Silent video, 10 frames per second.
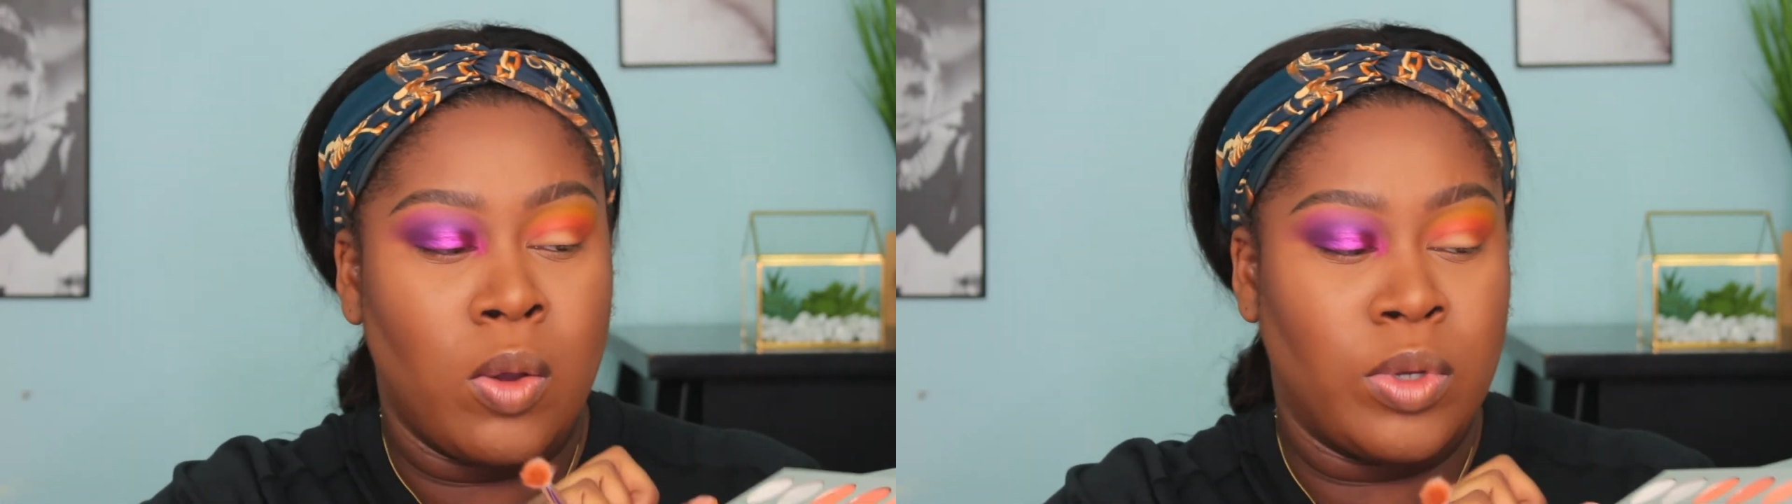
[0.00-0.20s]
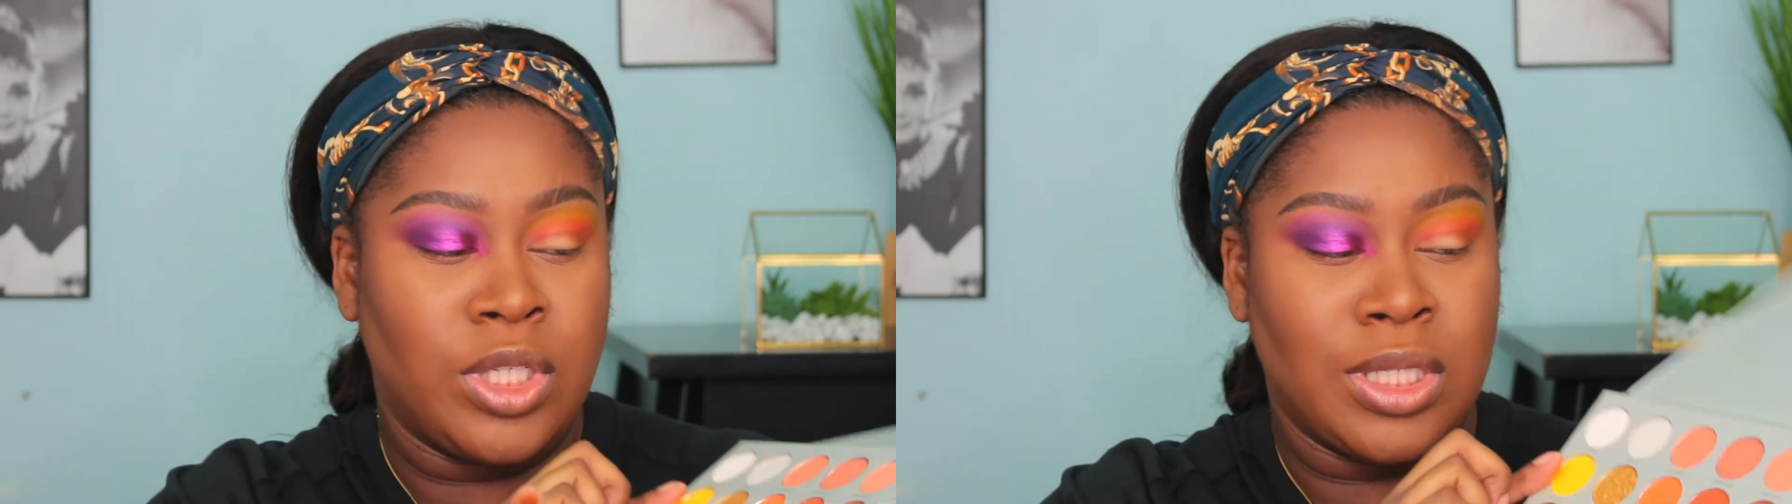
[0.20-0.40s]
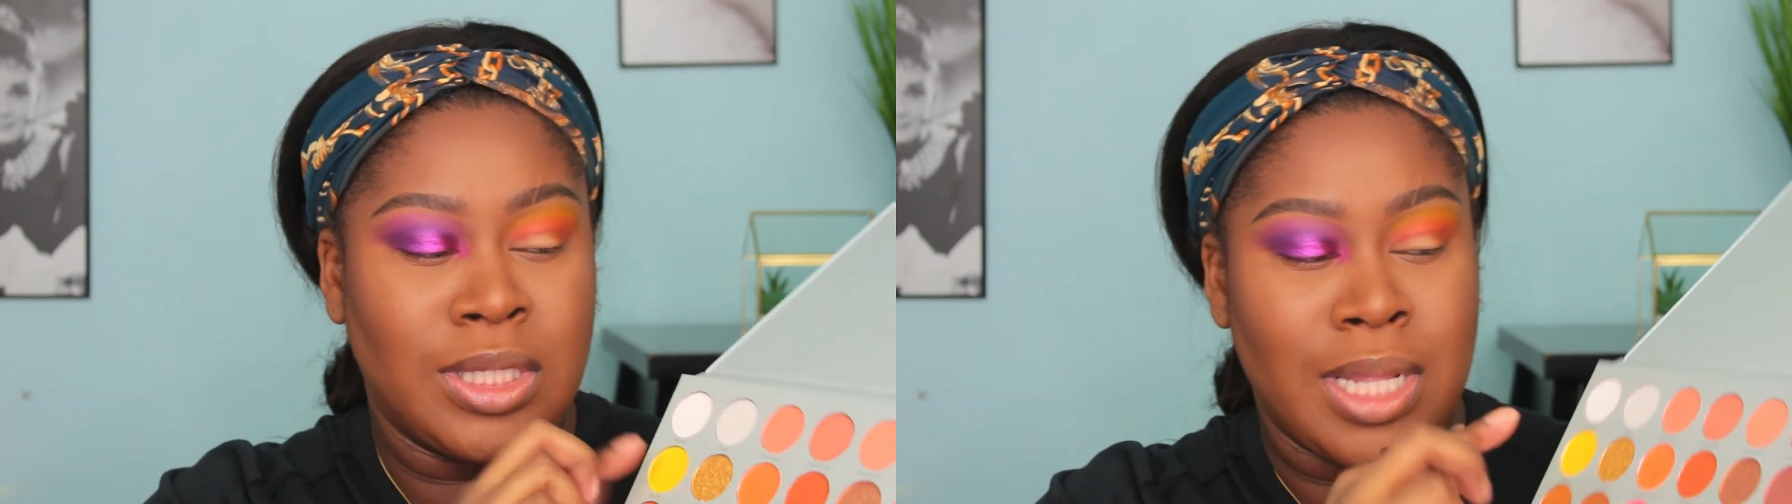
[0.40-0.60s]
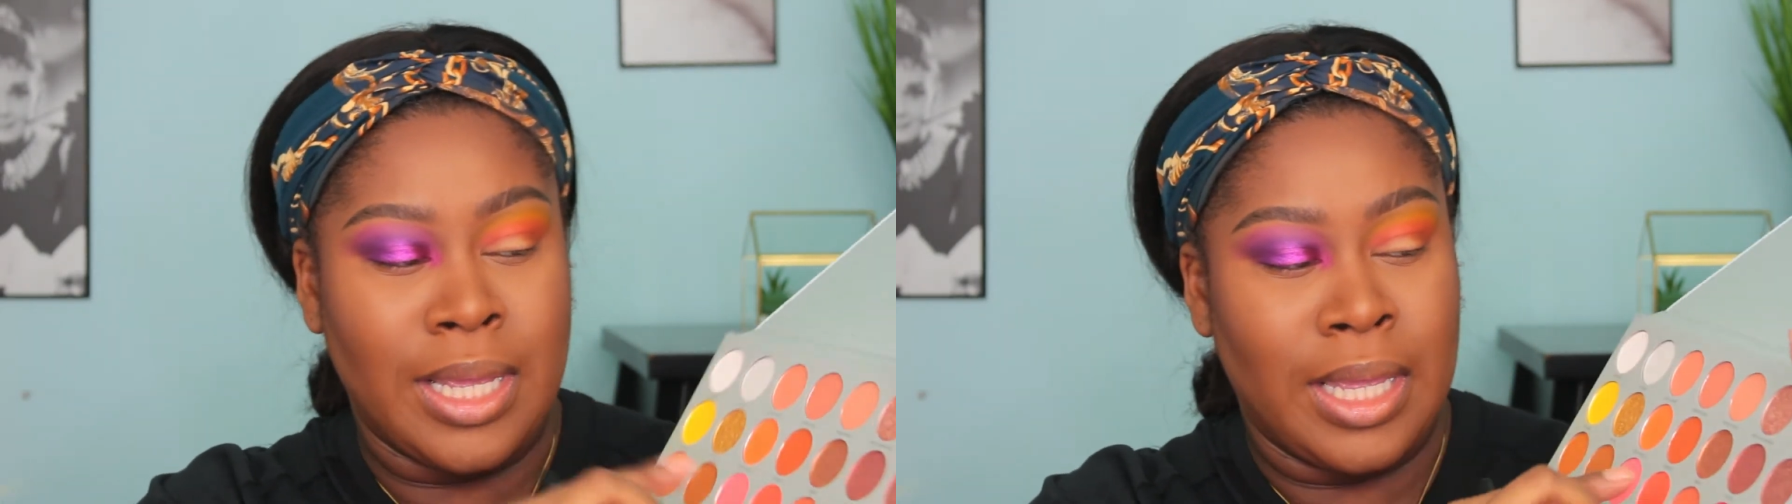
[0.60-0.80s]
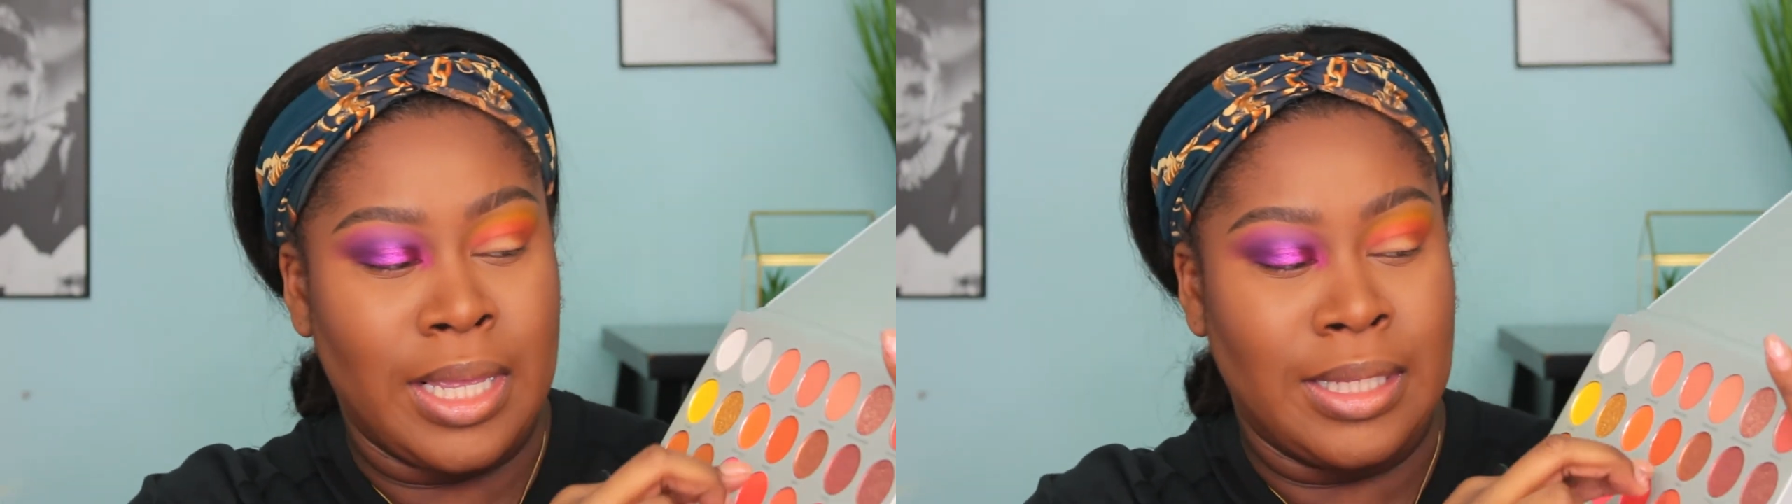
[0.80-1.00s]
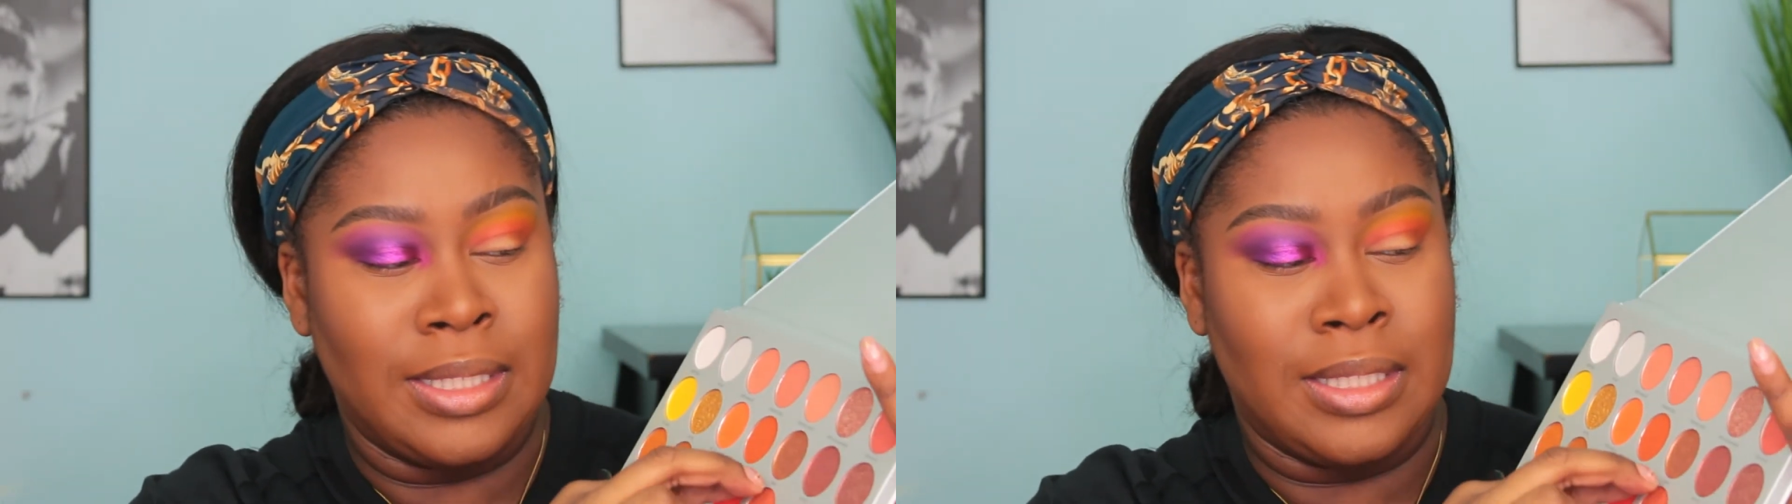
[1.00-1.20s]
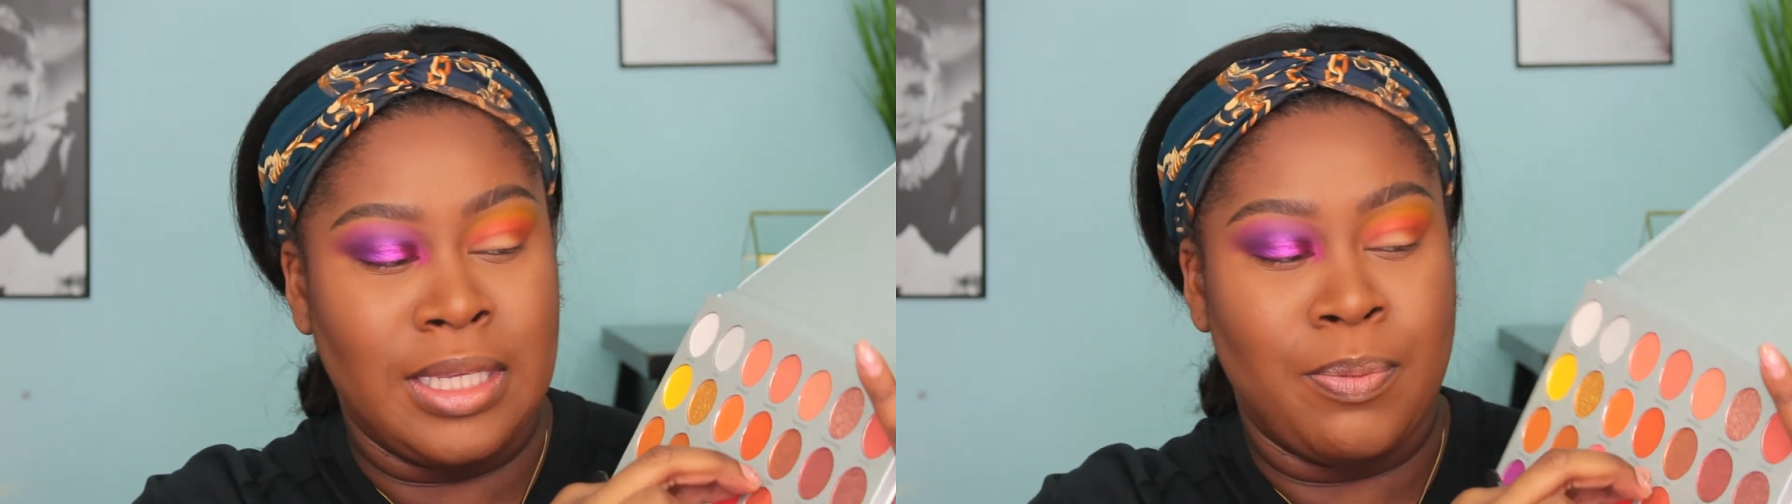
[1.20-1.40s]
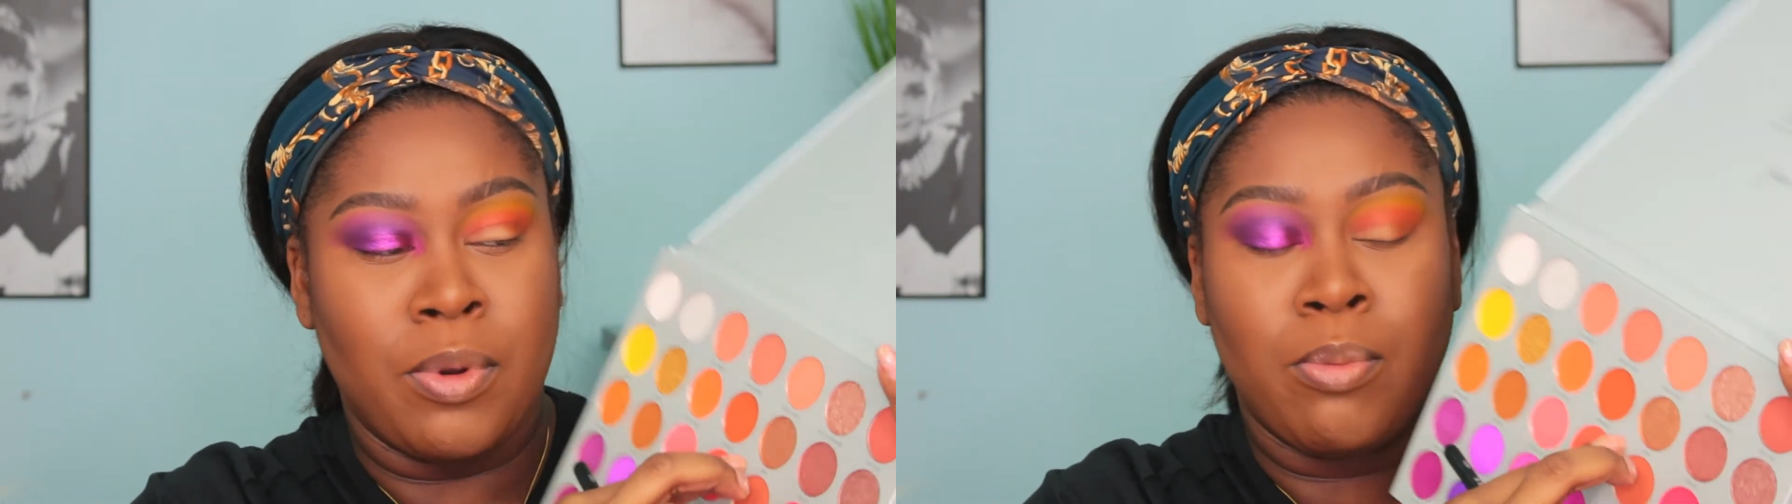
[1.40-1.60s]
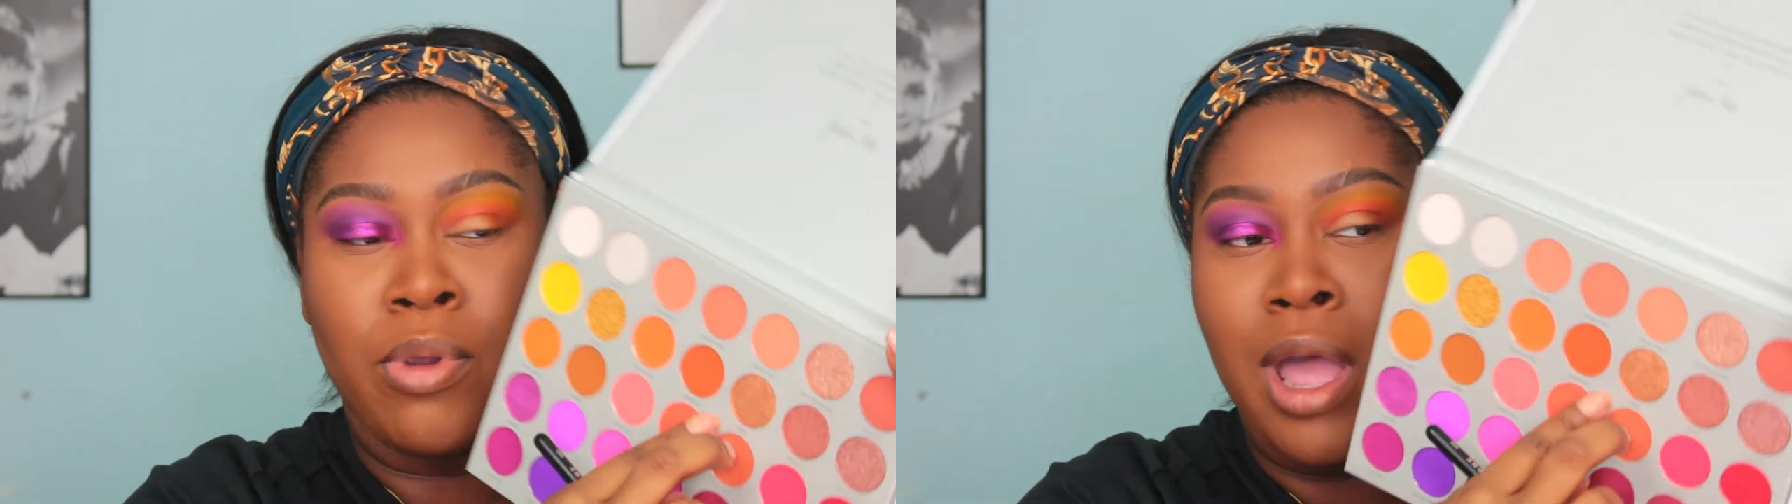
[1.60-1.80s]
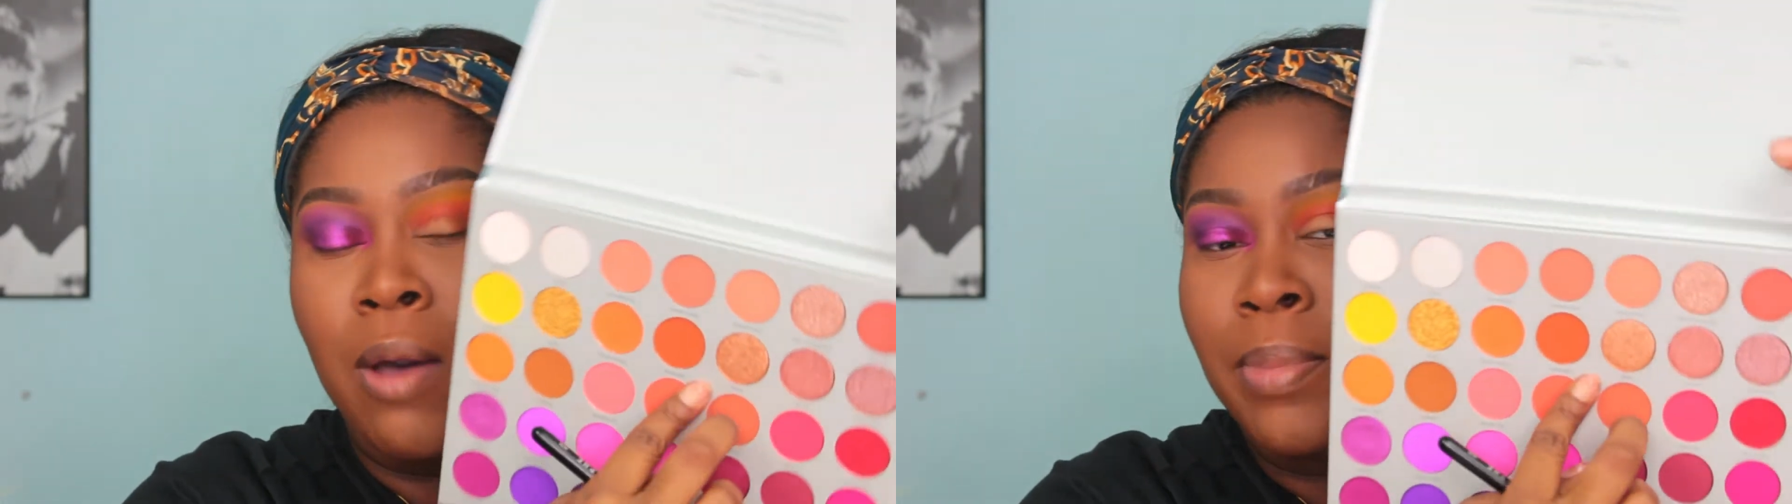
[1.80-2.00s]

which is like a deeper brown,